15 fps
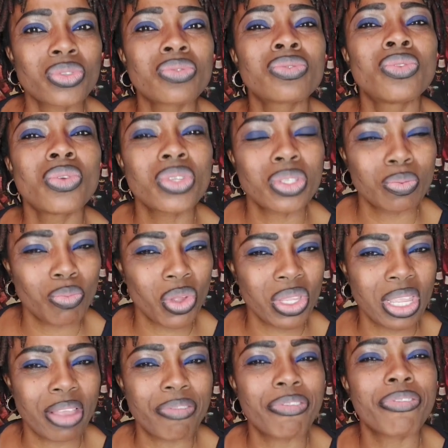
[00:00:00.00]
Those
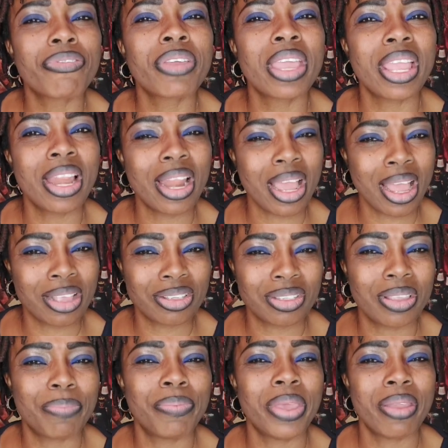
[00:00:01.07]
mother fail
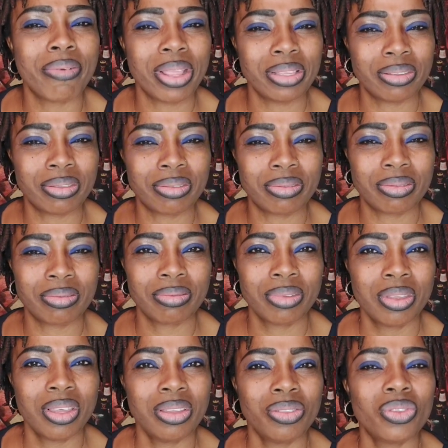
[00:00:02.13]
as a parents.
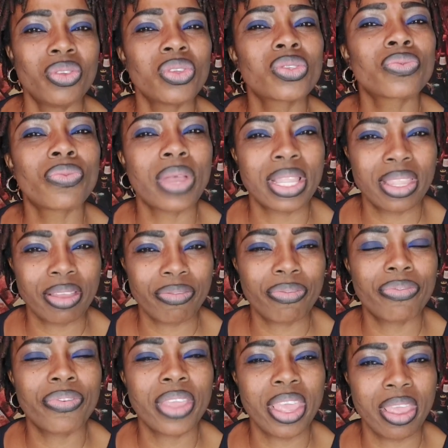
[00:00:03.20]
Those father
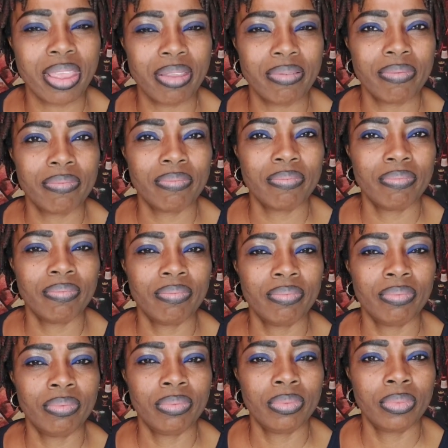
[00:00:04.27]
fail.
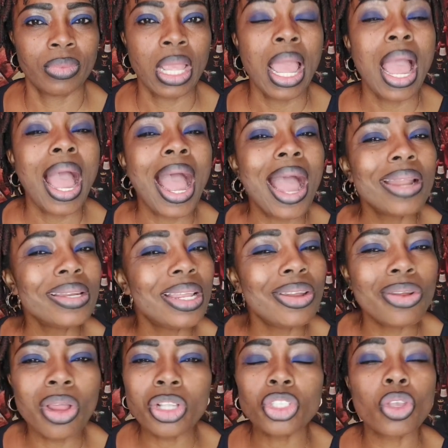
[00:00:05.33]
And a
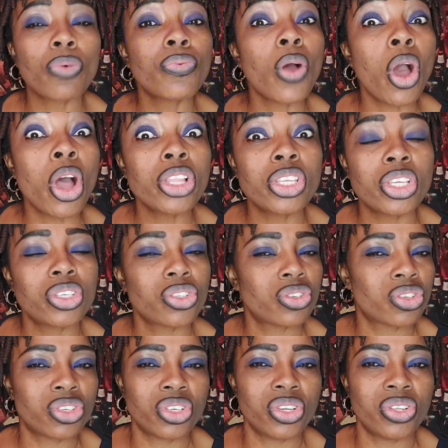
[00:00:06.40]
lot of all these
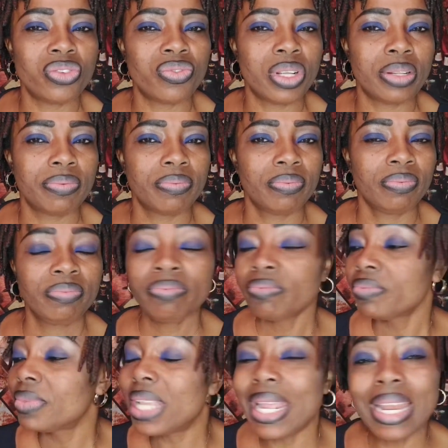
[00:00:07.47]
children,
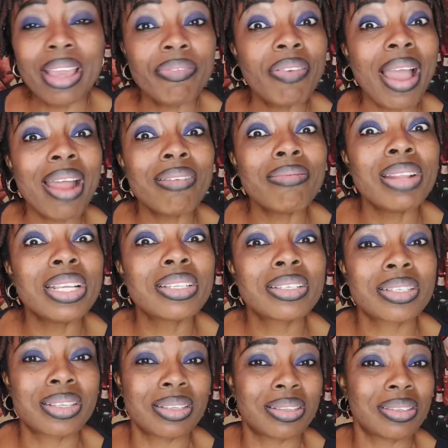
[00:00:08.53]
they never reach
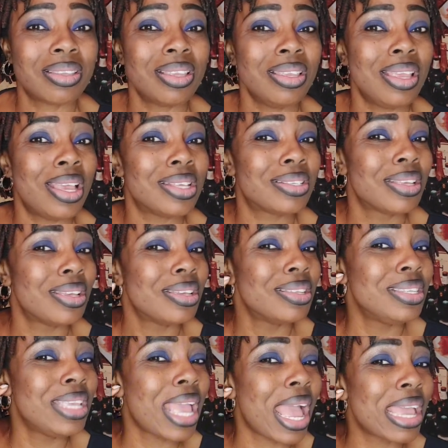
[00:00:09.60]
16 years.
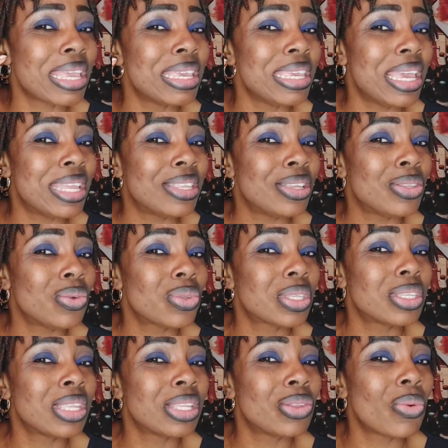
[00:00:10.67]
They are here.
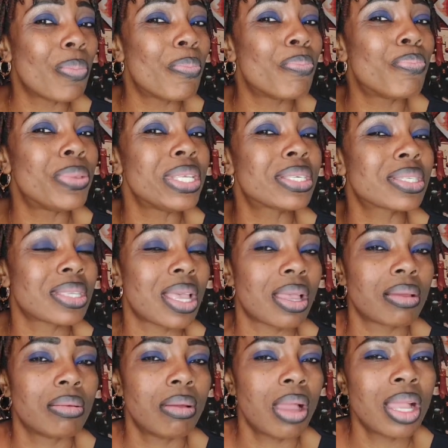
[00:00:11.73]
They don't piss
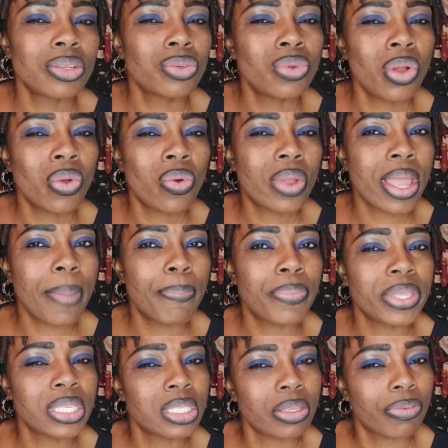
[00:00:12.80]
on. And you're not going to get
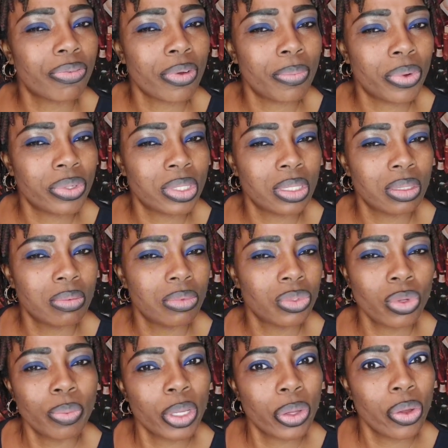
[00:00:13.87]
PC for body
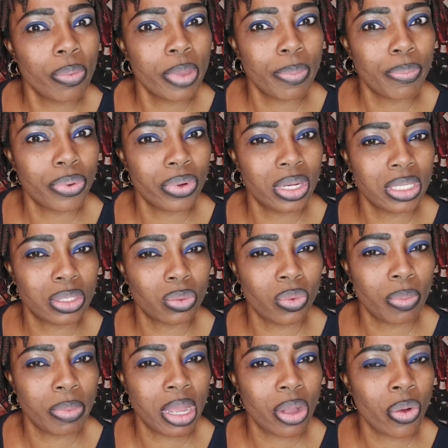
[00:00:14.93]
to become a police
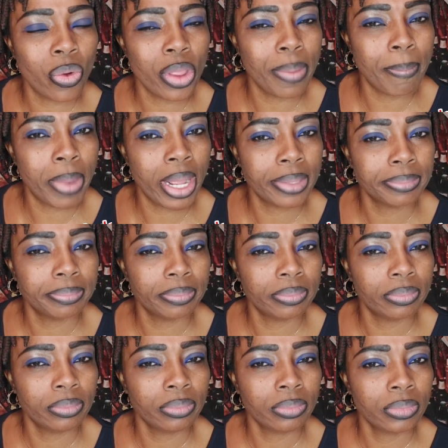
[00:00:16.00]
woman or a man.
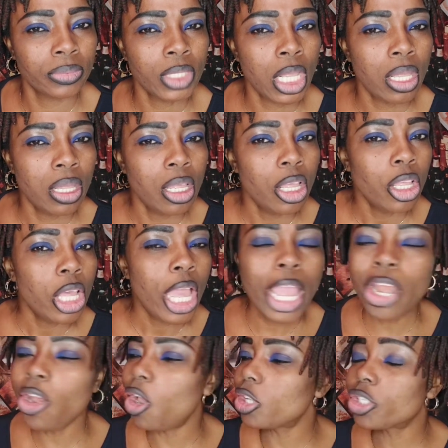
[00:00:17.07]

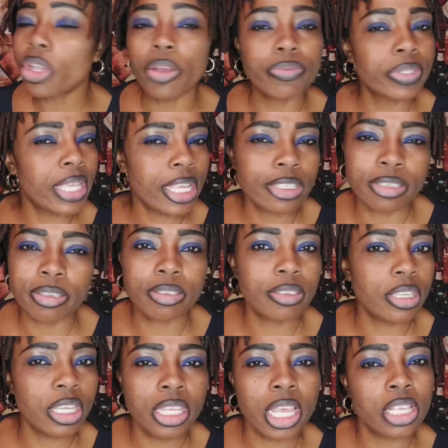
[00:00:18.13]
A lot of them,
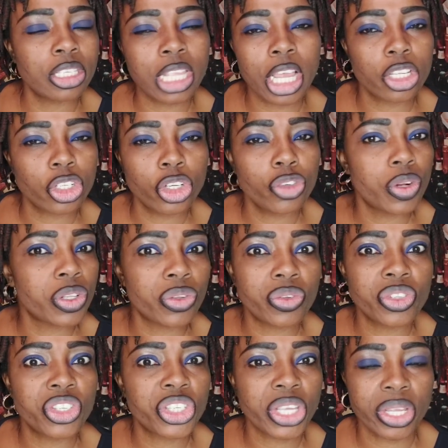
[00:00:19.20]
16 years, their children
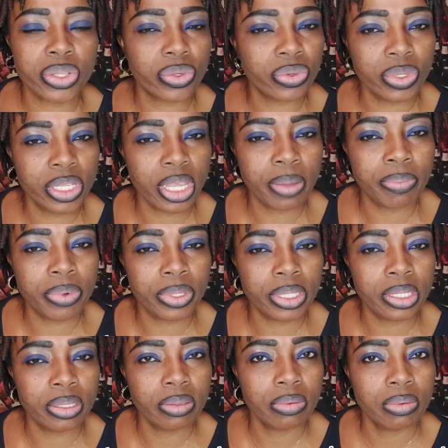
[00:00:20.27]
don't tattoo their
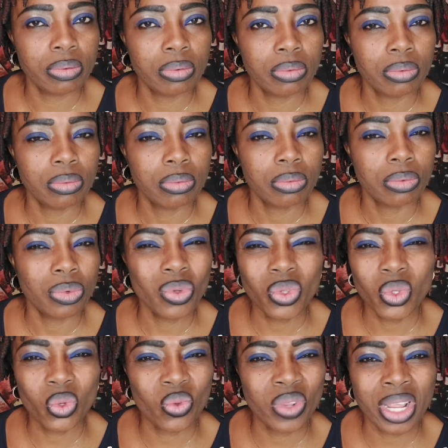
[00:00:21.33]
body. Who
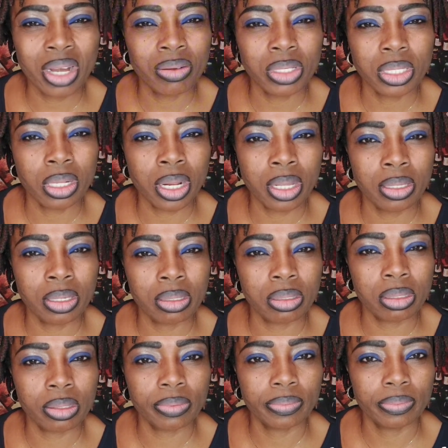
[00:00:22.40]
do not reach like that?